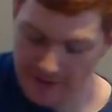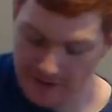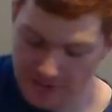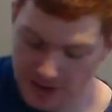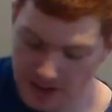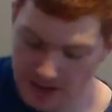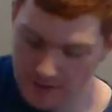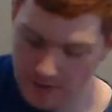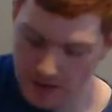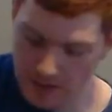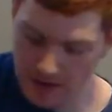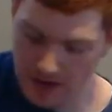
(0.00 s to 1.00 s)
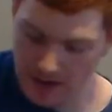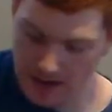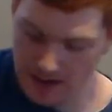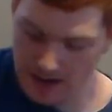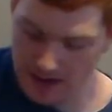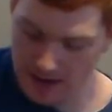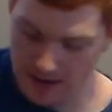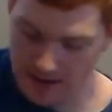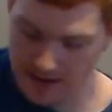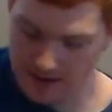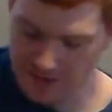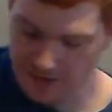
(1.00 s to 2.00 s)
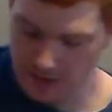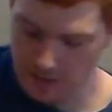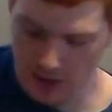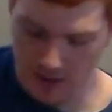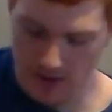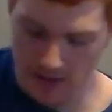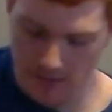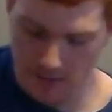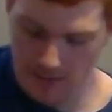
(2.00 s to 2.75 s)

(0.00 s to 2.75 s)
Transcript: fret of G with the D string muted.